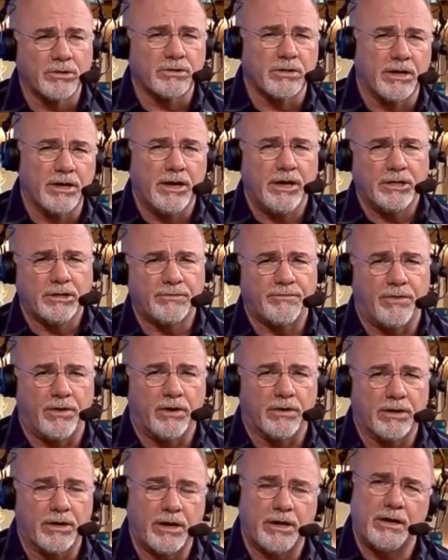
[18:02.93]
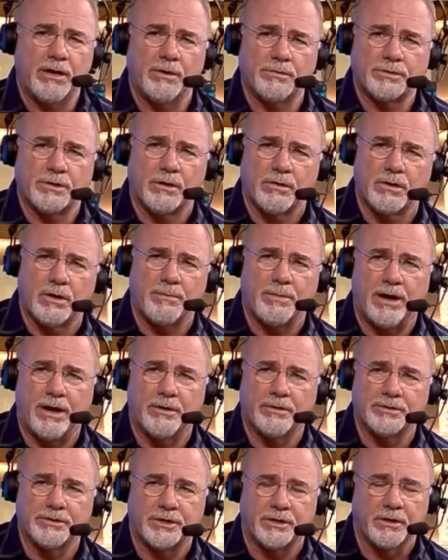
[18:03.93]
his fault, and he owes her an
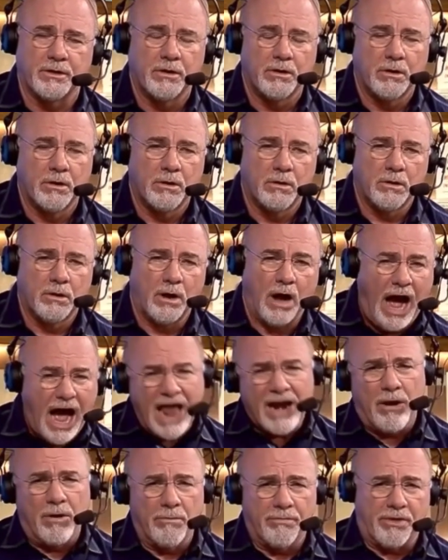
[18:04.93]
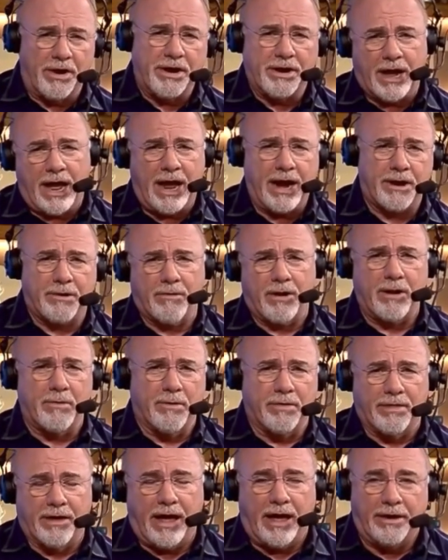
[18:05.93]
apology. I don't think I agree with
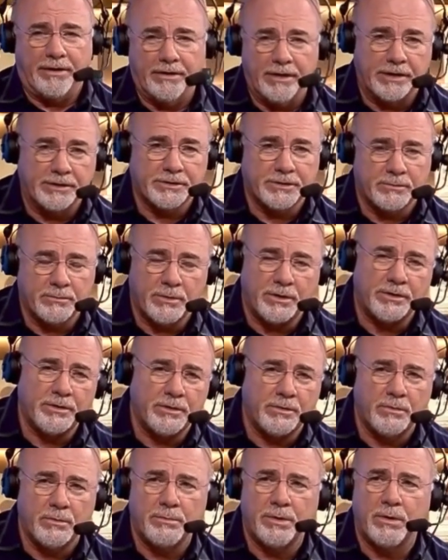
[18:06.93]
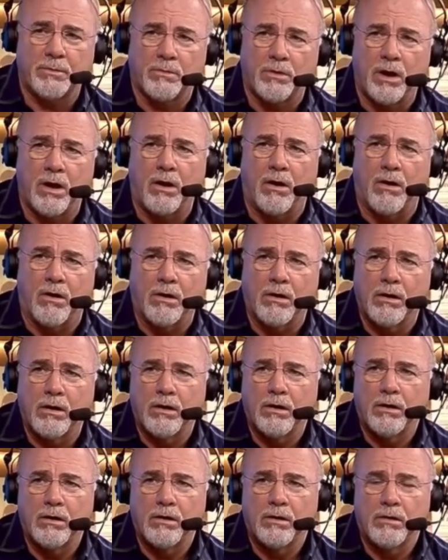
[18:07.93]
that. And I said, well, you would be wrong.
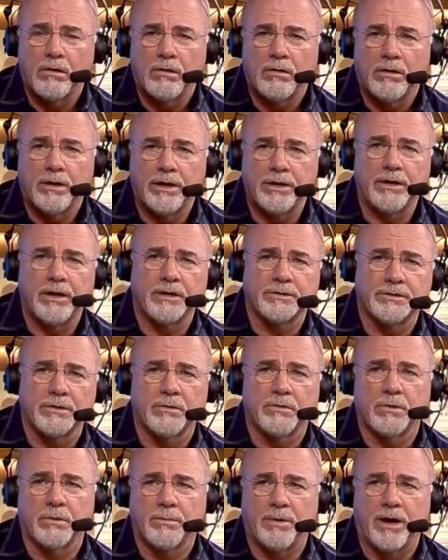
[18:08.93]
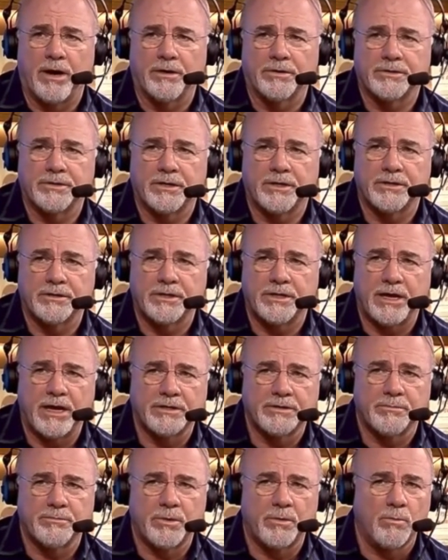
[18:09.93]
He does owe her an apology because he hasn't
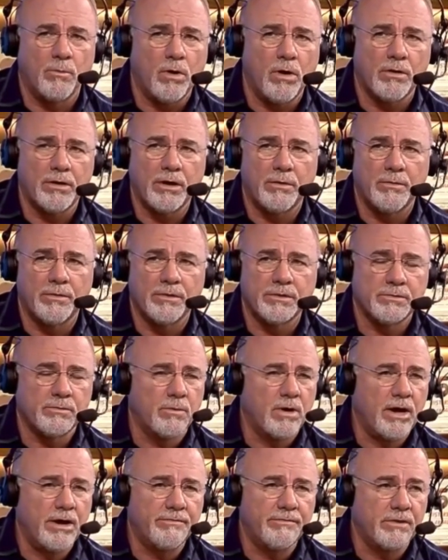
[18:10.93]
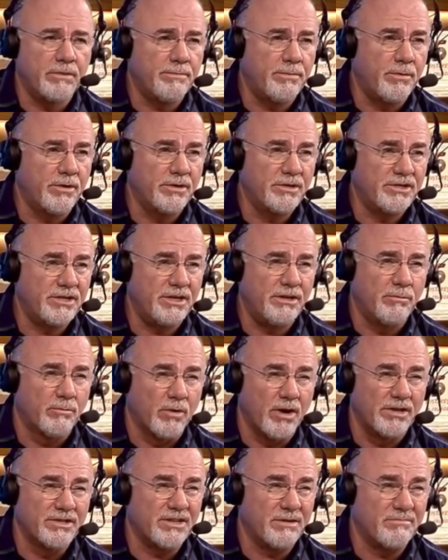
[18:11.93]
been walking with his wife to the point she runs
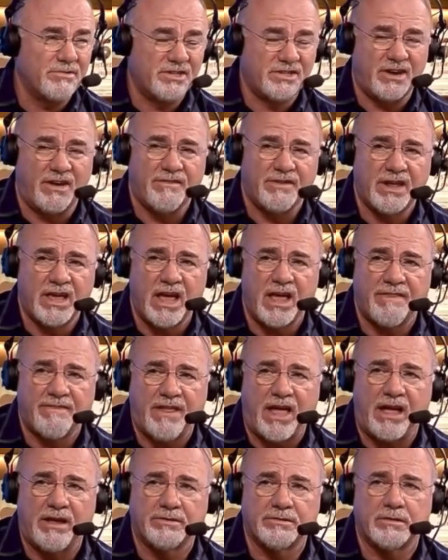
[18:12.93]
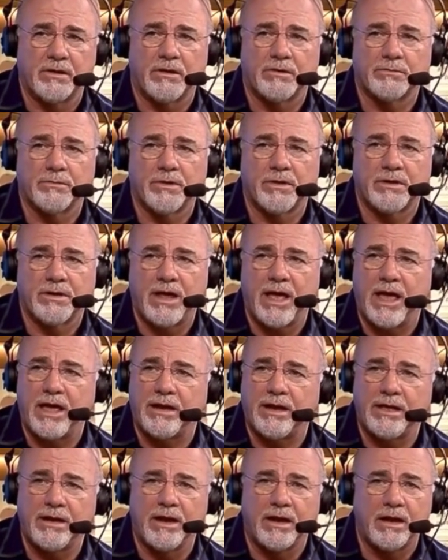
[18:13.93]
up $78,000 worth of debt, and he
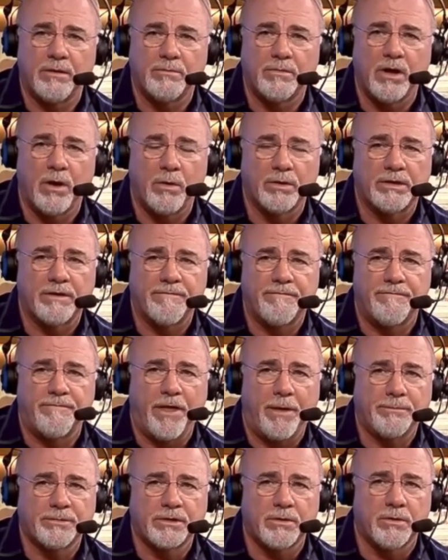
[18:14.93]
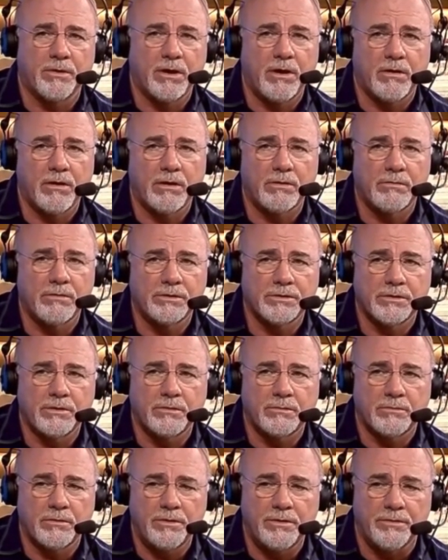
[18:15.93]
doesn't even know what the flip's going on under his own
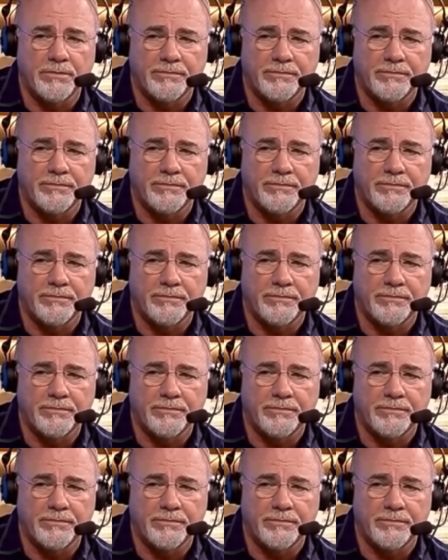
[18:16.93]
roof.